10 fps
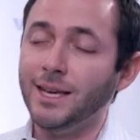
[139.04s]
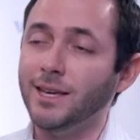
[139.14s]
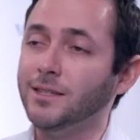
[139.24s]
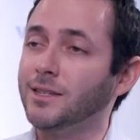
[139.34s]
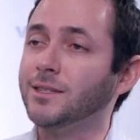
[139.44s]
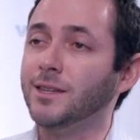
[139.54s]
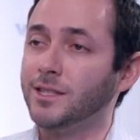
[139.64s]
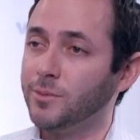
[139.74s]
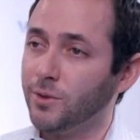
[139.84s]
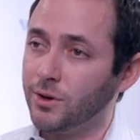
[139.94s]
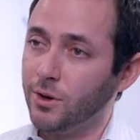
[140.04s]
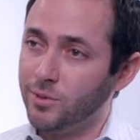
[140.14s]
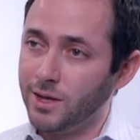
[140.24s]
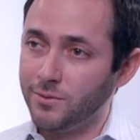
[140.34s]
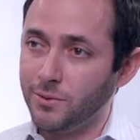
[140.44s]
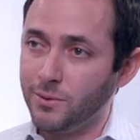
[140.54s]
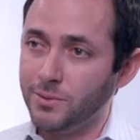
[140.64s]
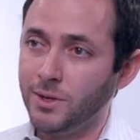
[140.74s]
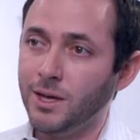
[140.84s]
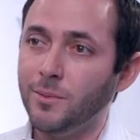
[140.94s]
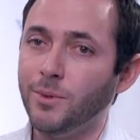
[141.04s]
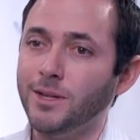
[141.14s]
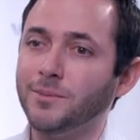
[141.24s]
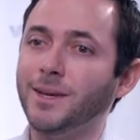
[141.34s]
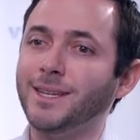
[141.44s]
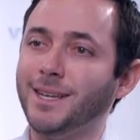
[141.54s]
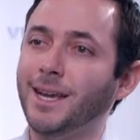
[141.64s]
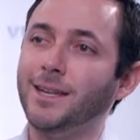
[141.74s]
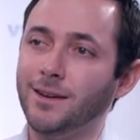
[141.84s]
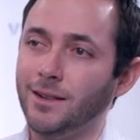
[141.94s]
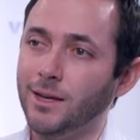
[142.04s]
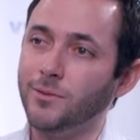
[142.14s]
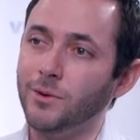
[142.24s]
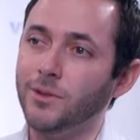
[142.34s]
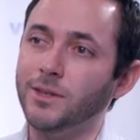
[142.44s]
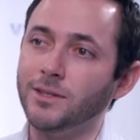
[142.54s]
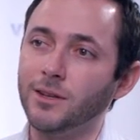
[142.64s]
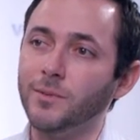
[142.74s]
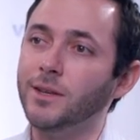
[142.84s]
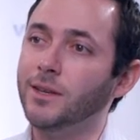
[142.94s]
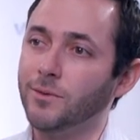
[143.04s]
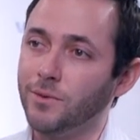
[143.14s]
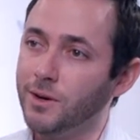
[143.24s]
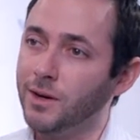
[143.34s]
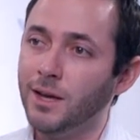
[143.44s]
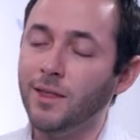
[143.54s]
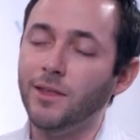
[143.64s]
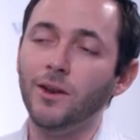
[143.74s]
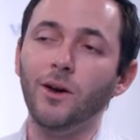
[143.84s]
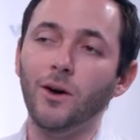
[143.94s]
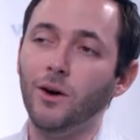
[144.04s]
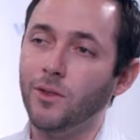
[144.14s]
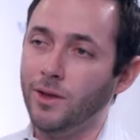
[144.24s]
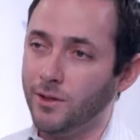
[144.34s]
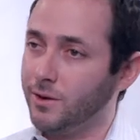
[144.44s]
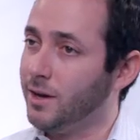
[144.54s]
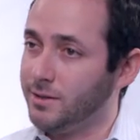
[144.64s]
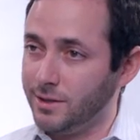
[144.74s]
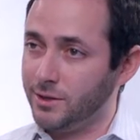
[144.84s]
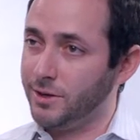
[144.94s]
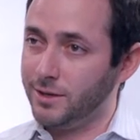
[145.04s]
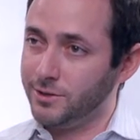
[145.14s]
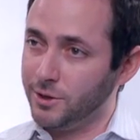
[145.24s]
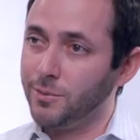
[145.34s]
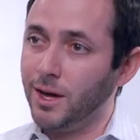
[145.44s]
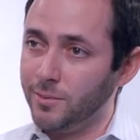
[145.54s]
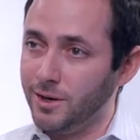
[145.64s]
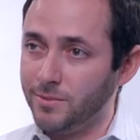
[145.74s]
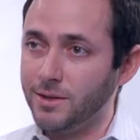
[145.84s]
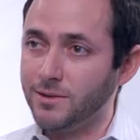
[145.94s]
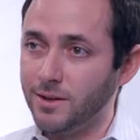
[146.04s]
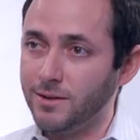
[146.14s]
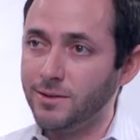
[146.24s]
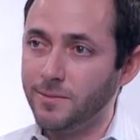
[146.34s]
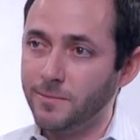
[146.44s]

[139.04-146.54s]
is accessible on all platforms, but is maintained in a level that is a little bit different than all the other content creators that are popping up these days.